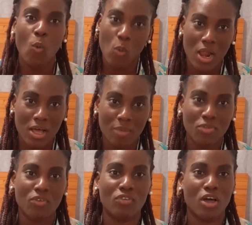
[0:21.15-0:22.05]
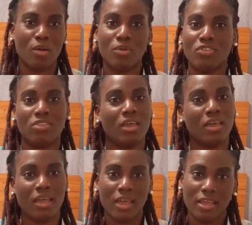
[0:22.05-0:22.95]
Welcome to Vlogmas
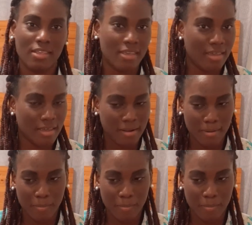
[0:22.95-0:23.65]
Day 18.